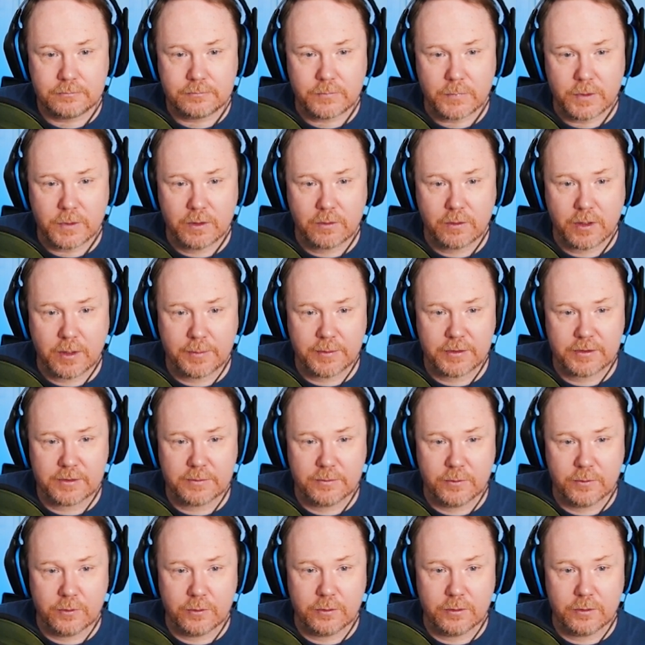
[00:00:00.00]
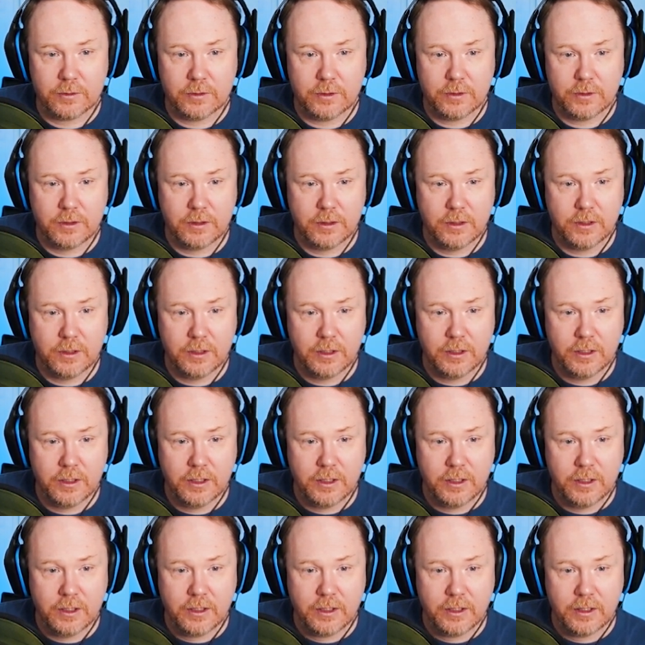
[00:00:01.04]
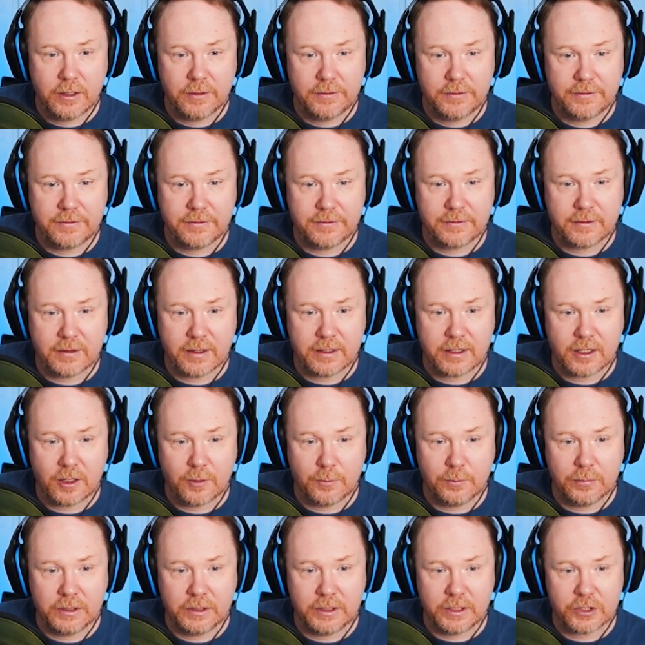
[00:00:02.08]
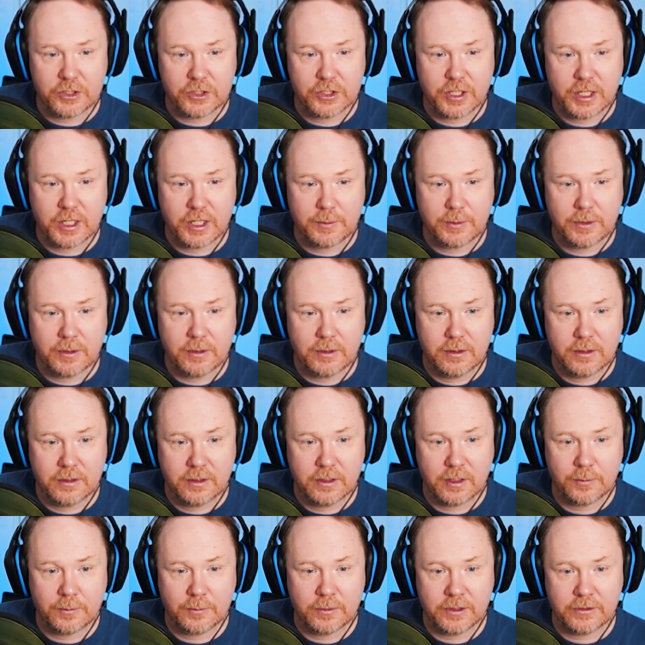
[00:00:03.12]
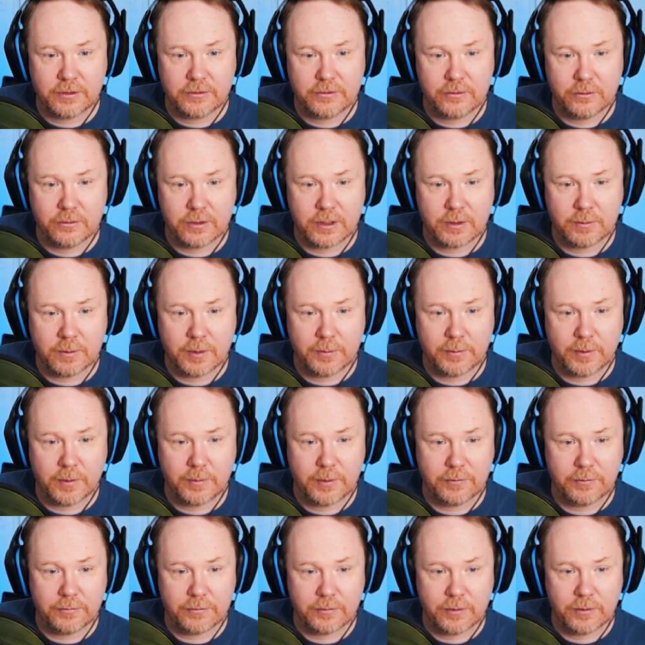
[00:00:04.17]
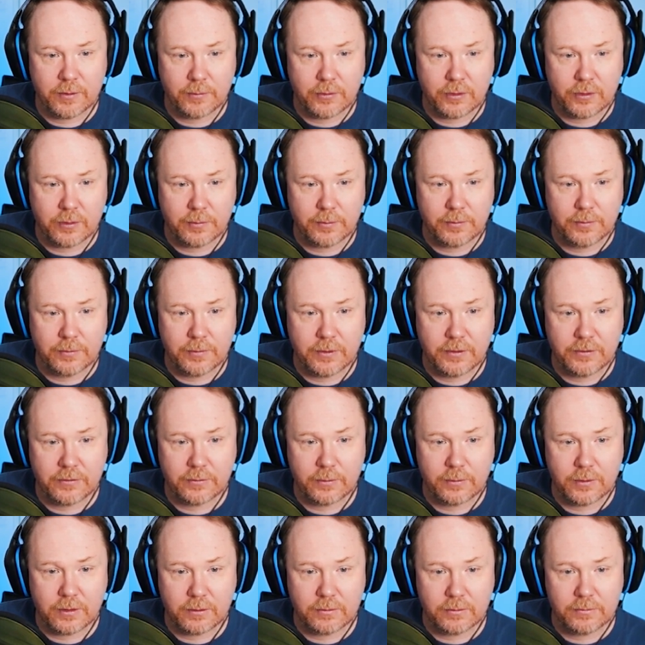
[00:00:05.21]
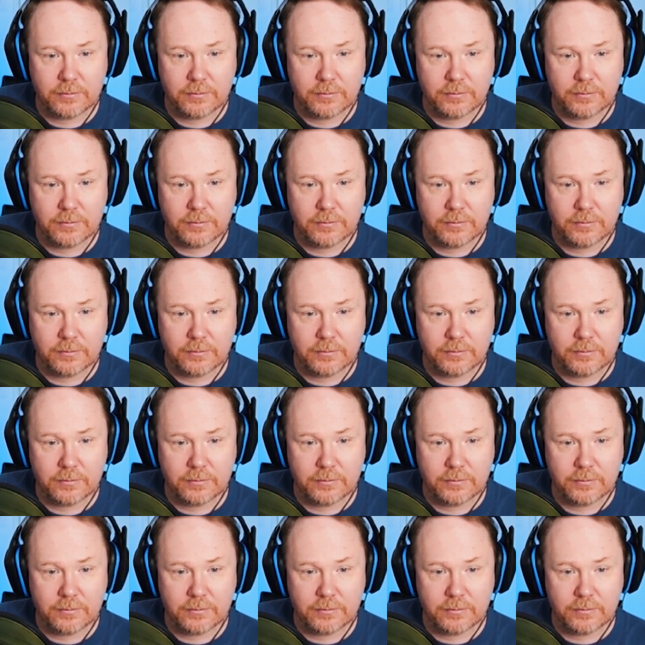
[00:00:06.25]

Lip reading: grabbing some more. And this is like our blink shape. Now blinks do come up a bit from the bottom as well.